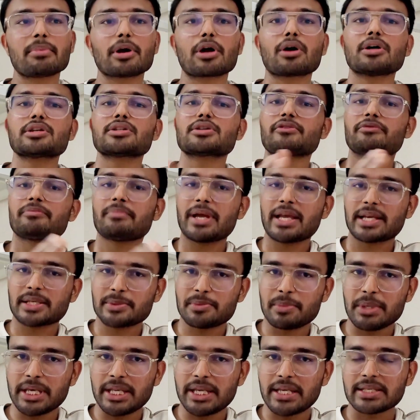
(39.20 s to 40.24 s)
because of my
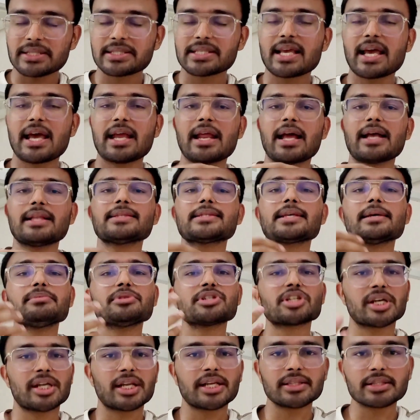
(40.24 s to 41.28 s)
experience, and hence
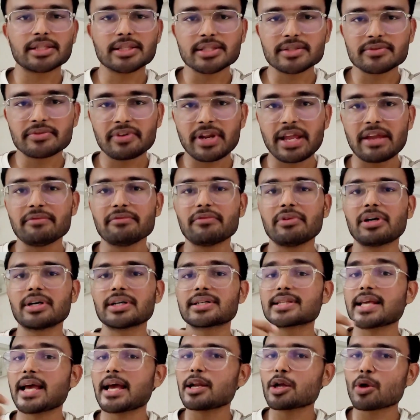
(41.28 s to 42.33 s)
I'm sharing these
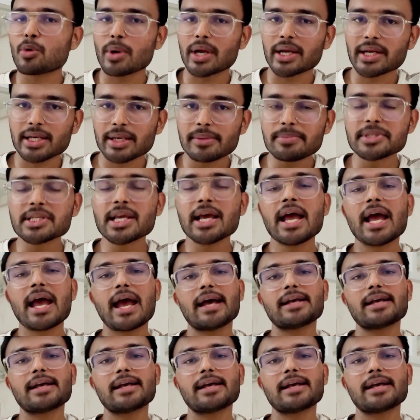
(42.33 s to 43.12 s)
frameworks and quick tips